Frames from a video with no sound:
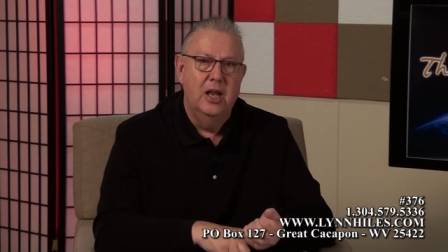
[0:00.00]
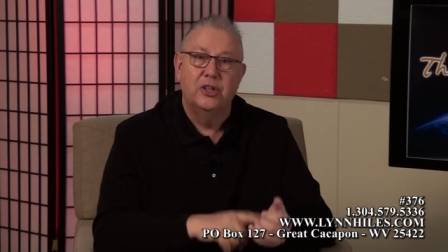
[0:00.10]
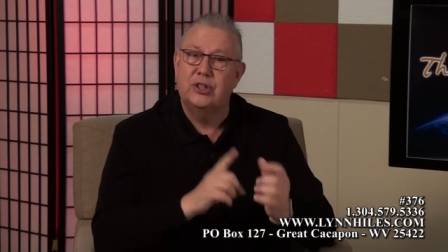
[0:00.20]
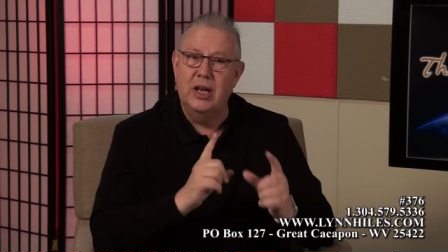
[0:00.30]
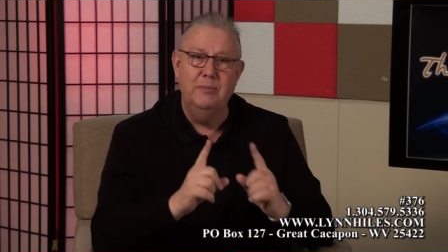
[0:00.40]

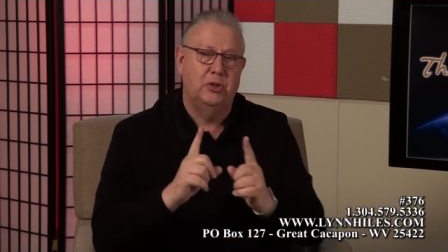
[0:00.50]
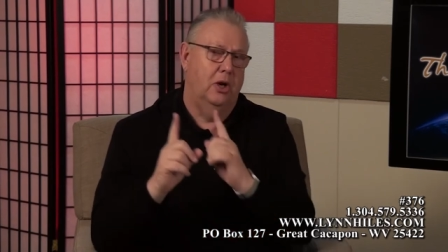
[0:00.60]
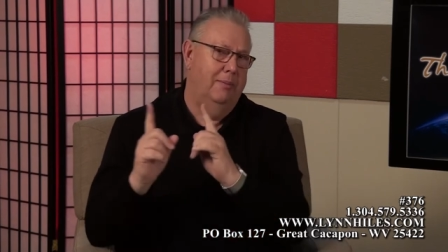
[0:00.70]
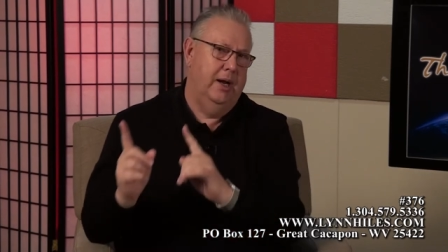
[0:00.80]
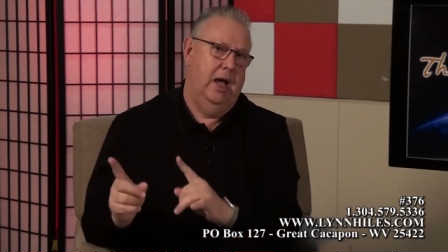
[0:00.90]
Same
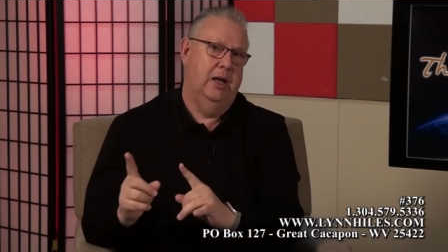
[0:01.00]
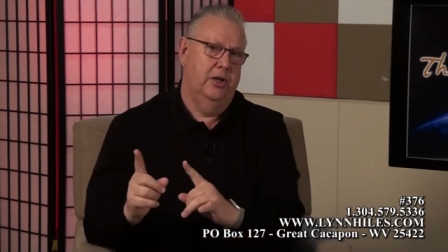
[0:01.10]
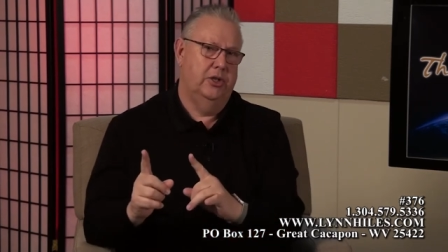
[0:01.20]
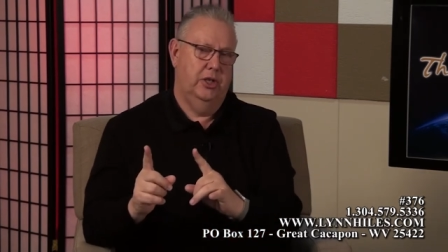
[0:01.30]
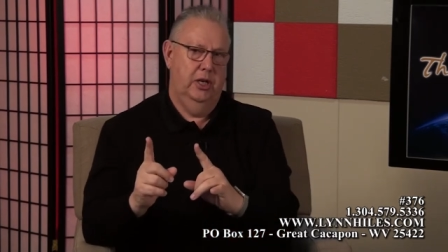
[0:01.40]

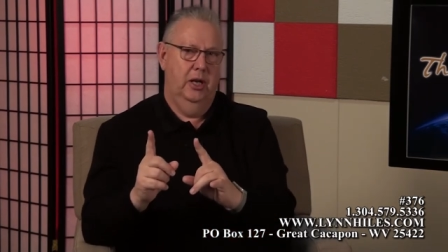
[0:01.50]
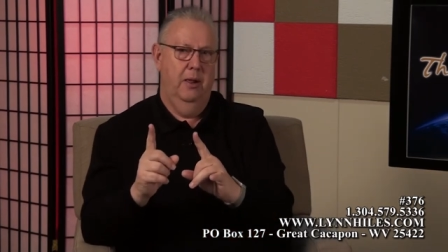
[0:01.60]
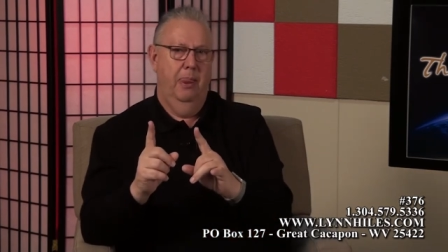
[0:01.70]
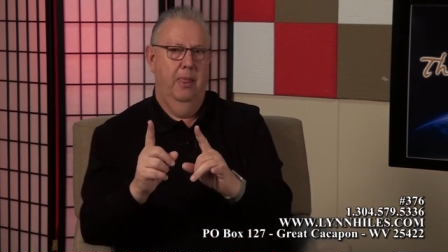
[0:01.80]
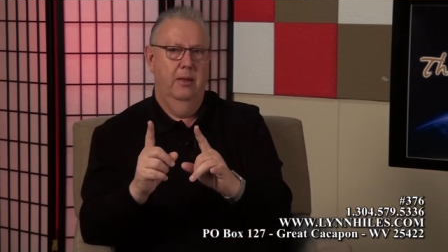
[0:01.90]
terminology
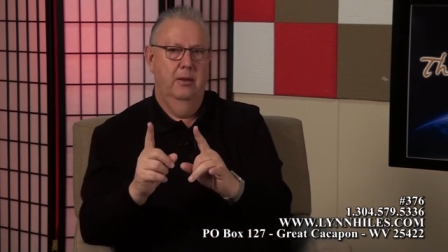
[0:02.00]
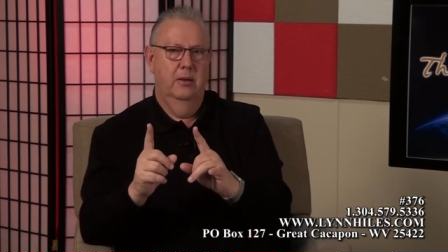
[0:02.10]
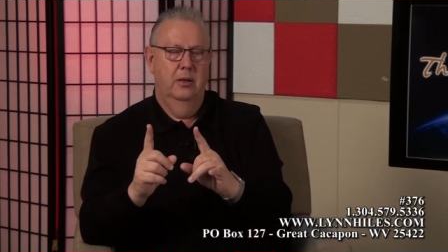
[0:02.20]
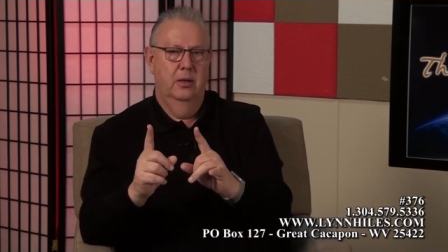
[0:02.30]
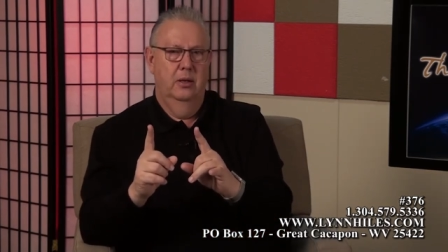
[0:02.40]

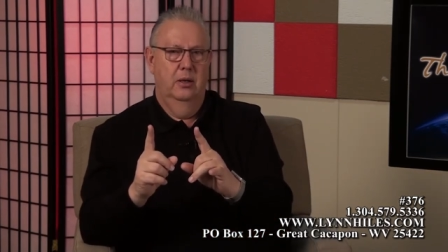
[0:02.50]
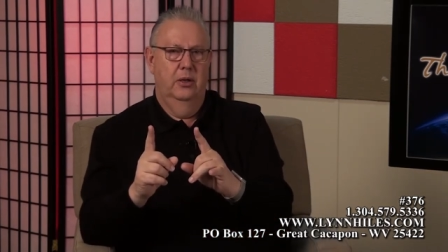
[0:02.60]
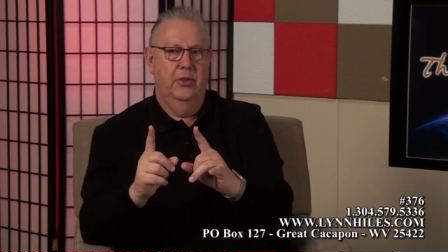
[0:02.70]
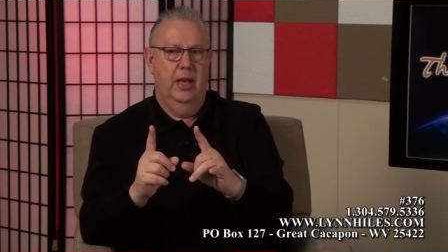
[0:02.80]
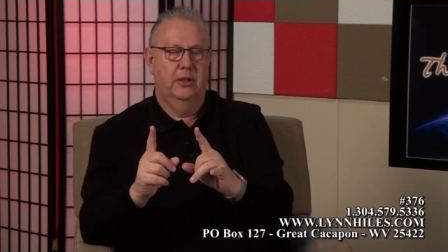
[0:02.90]

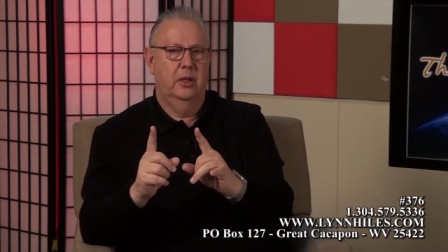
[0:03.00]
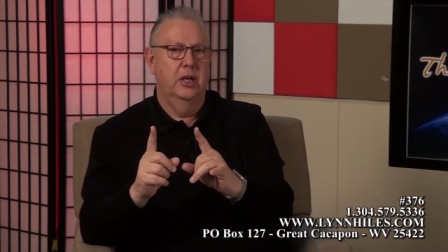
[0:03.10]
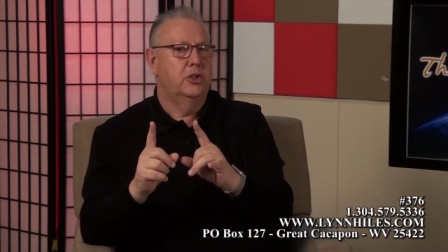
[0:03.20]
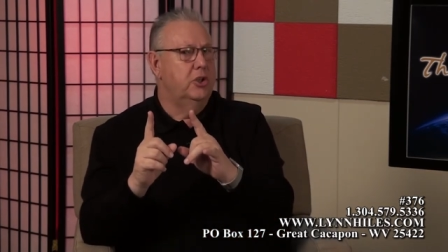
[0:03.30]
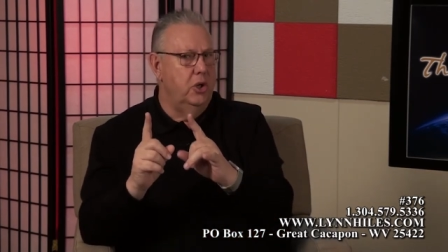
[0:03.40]
that
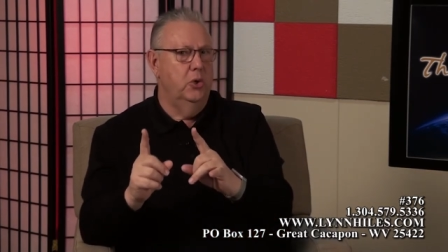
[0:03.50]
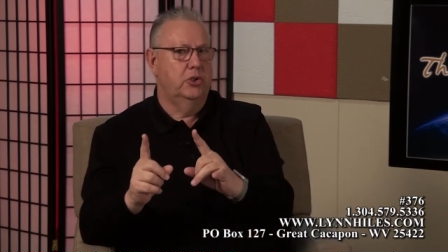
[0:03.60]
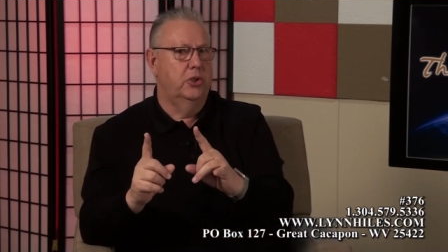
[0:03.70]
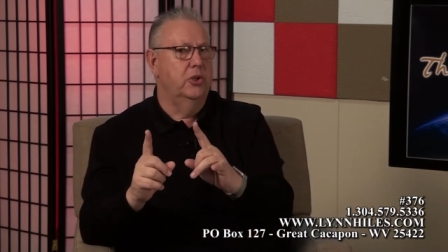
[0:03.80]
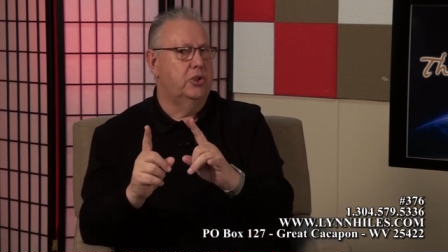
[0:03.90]
is
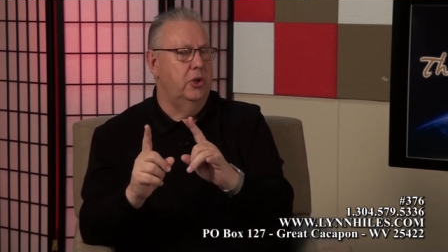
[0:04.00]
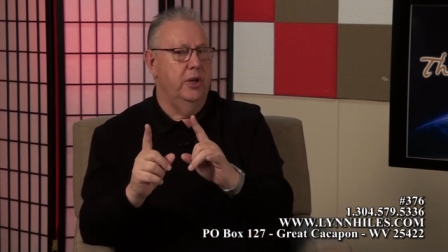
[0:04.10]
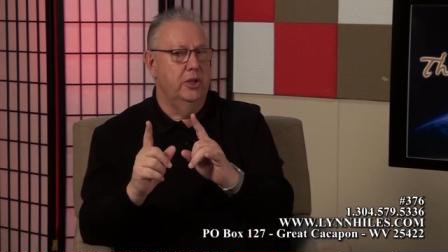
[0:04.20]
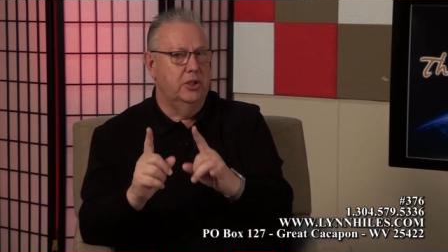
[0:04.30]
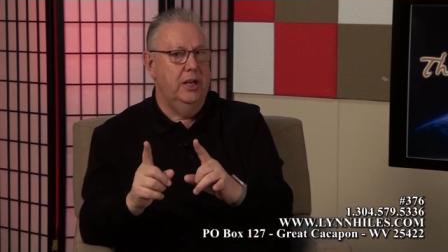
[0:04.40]
used
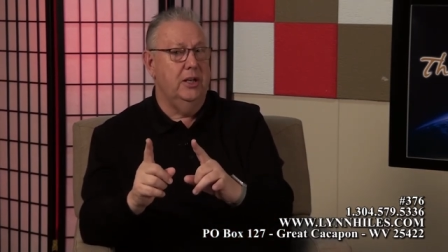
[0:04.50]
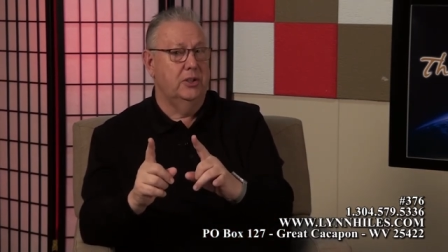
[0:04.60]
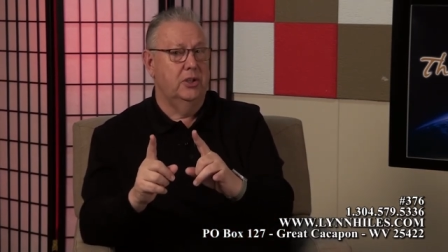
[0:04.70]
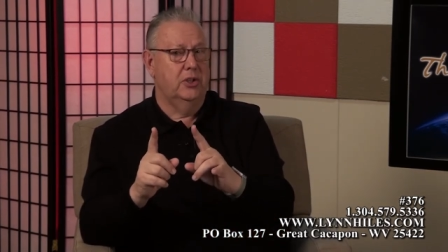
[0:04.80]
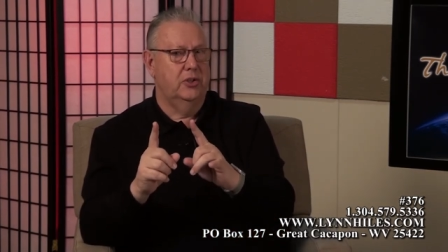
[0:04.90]
concerning
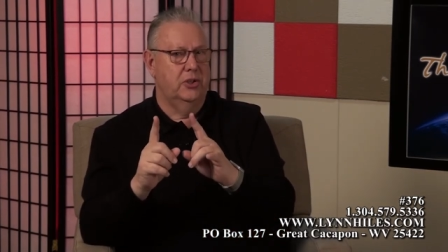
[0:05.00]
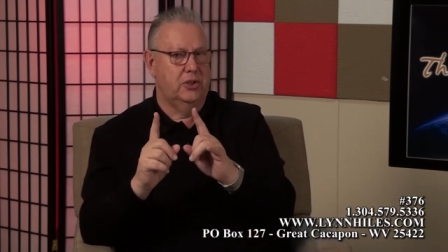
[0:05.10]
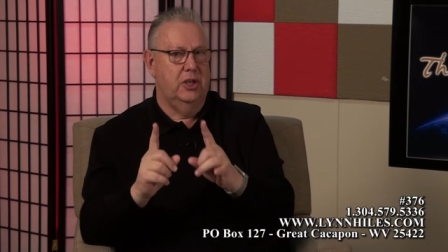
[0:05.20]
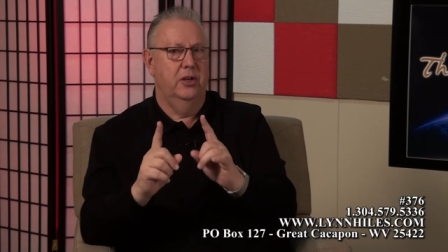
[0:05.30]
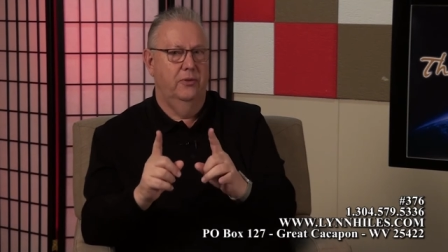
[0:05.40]
Jesus, the
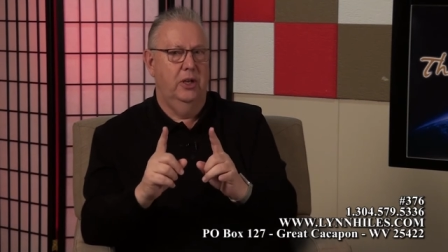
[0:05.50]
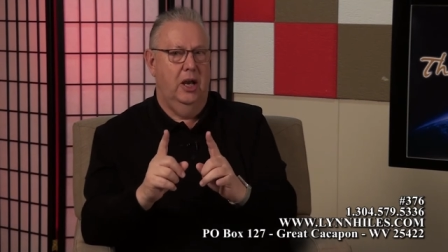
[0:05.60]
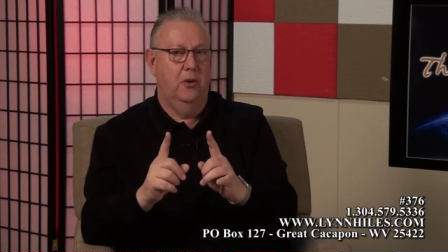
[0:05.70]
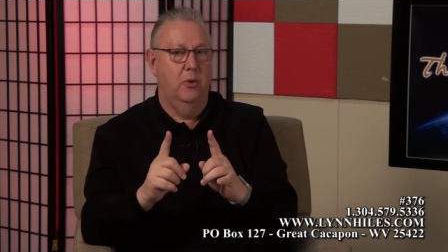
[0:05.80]
Son of God.